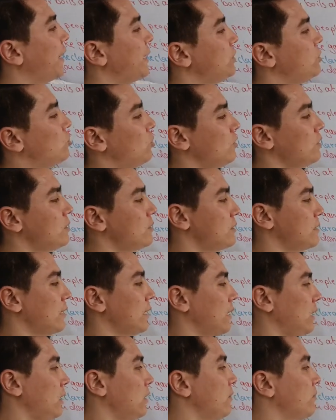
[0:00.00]
I don't
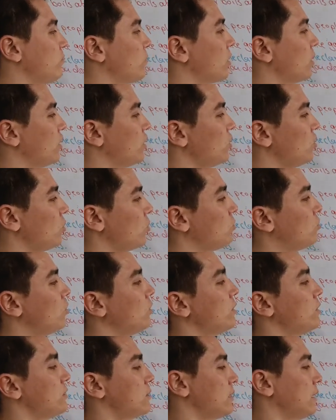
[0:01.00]
study, you
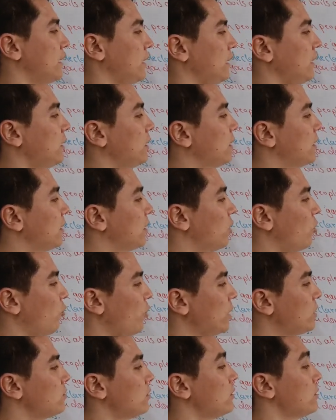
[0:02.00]
don't study,
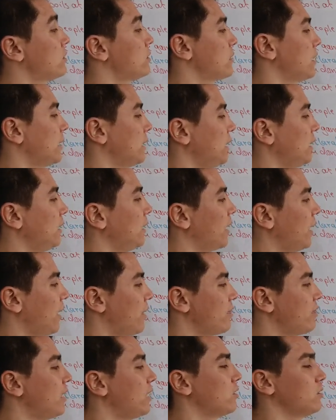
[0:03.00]
we don't study,
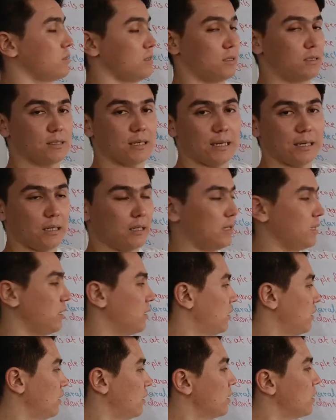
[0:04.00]
and they don't study.
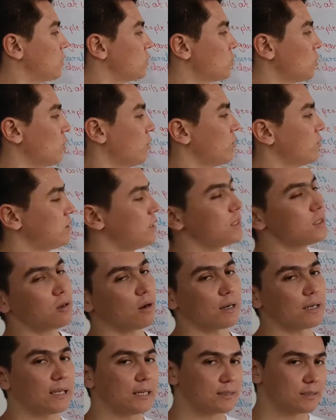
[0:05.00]
So these
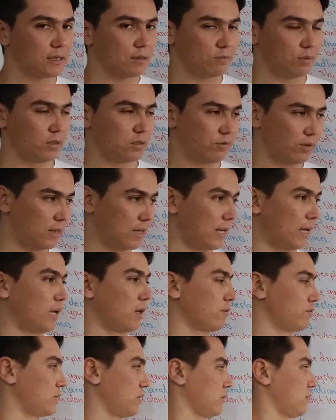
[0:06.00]
are the examples with
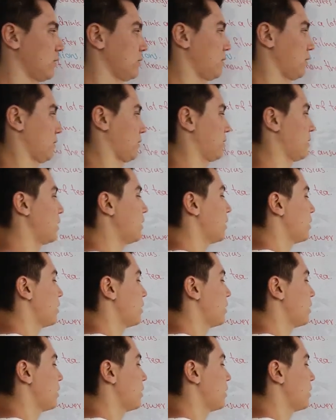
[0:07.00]
negative sentences.